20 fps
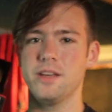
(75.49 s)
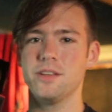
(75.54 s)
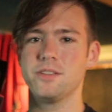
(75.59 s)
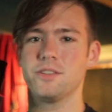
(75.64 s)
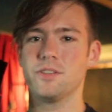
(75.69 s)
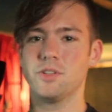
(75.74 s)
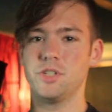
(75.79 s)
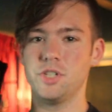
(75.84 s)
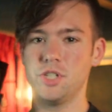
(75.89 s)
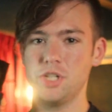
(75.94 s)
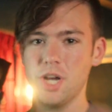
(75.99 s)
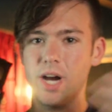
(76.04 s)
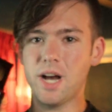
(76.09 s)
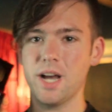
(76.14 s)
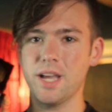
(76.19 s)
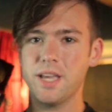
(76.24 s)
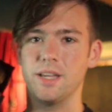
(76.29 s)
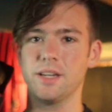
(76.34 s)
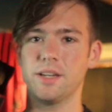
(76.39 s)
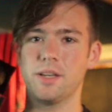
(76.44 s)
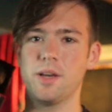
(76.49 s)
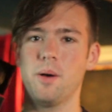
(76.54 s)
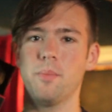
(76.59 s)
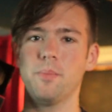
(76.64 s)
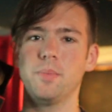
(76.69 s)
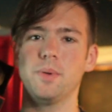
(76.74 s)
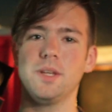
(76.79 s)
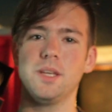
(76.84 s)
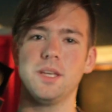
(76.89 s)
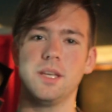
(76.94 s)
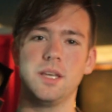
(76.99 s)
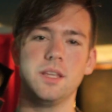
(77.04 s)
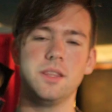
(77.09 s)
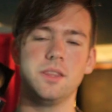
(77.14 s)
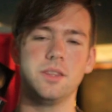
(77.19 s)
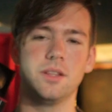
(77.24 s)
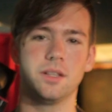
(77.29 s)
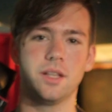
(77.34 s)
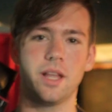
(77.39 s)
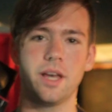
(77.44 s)
is a giant company in
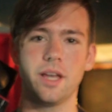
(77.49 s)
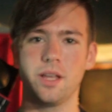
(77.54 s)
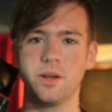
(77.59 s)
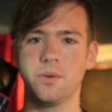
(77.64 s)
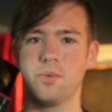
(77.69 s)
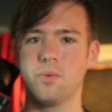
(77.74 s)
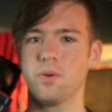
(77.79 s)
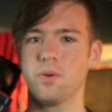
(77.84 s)
the lighting